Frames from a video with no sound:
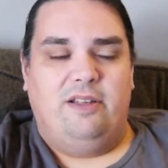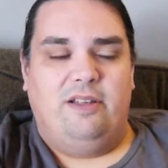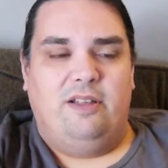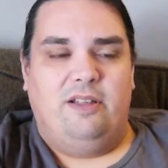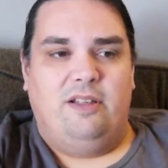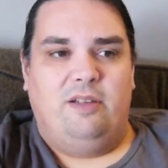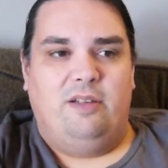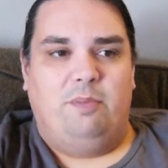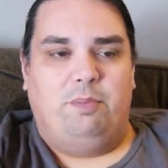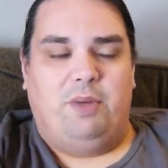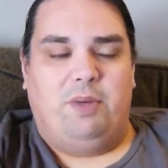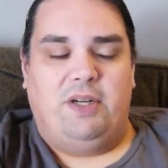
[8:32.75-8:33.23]

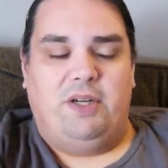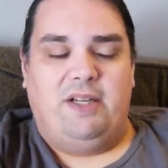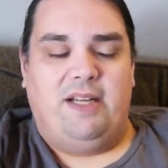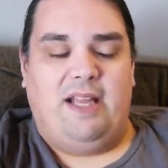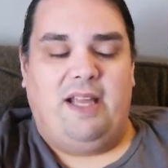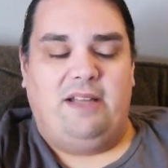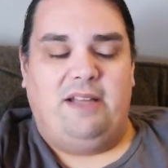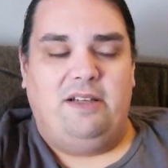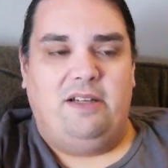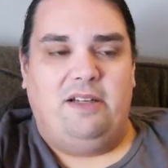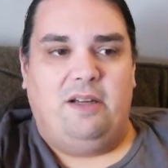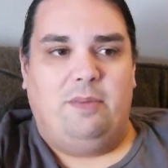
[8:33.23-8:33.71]
But it
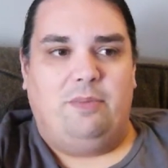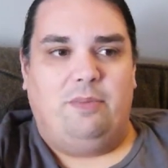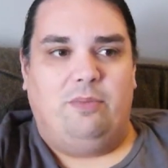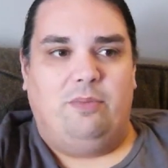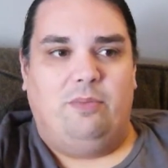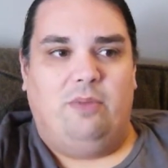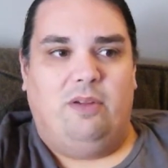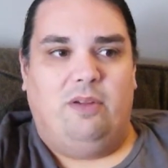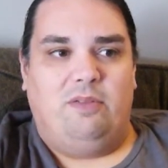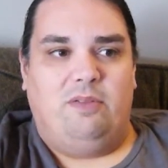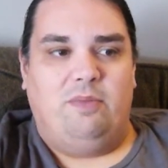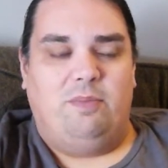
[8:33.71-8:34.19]
ended up
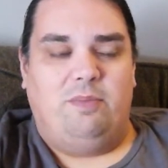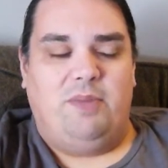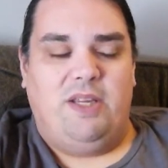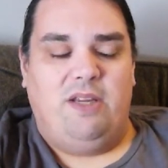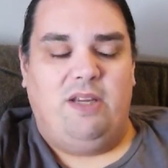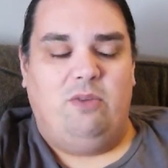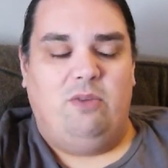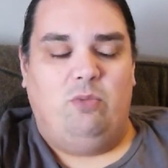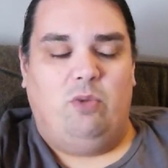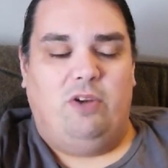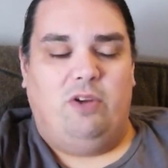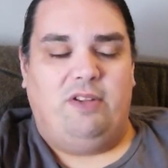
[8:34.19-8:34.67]

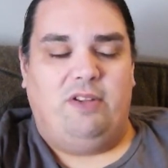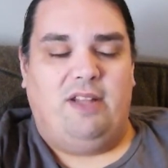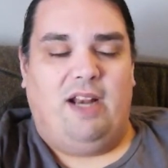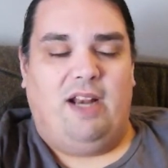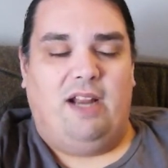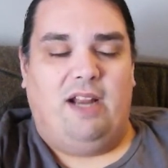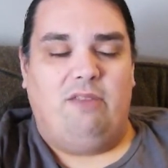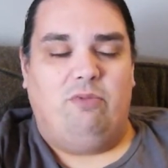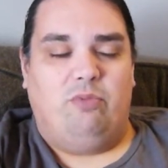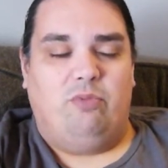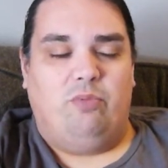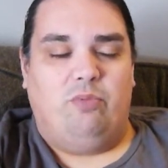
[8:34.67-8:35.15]
being one that
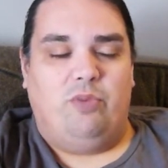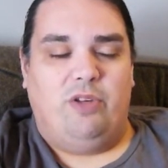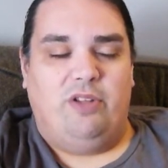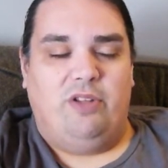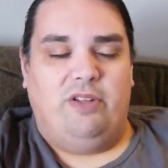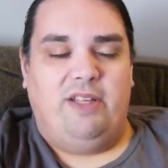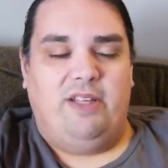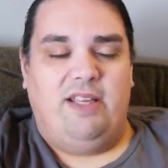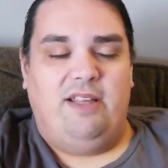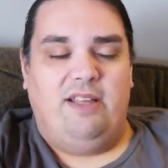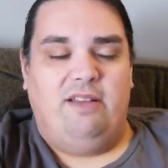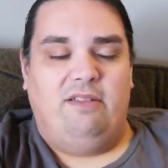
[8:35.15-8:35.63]
I
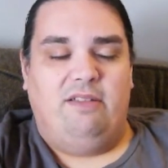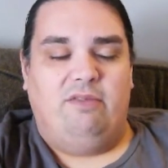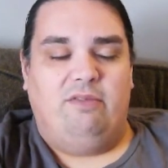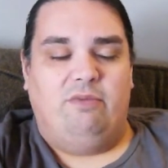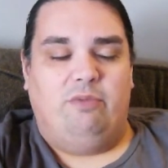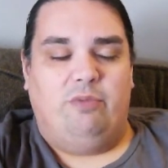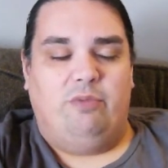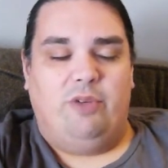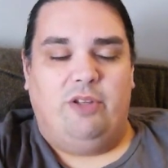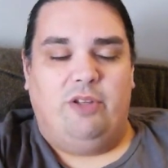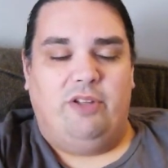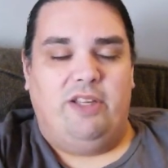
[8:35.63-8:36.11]
really,
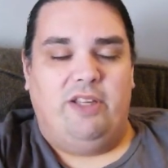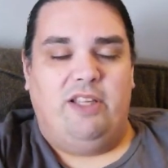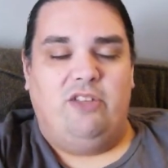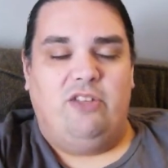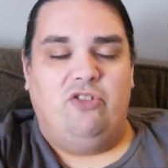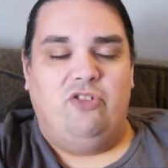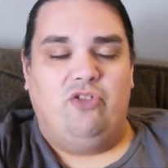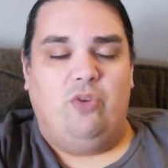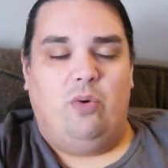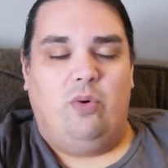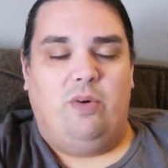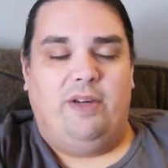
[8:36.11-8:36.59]
really
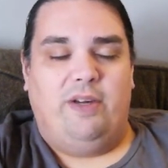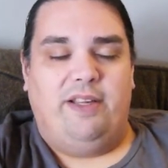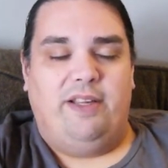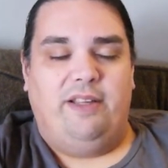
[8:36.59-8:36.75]
enjoy.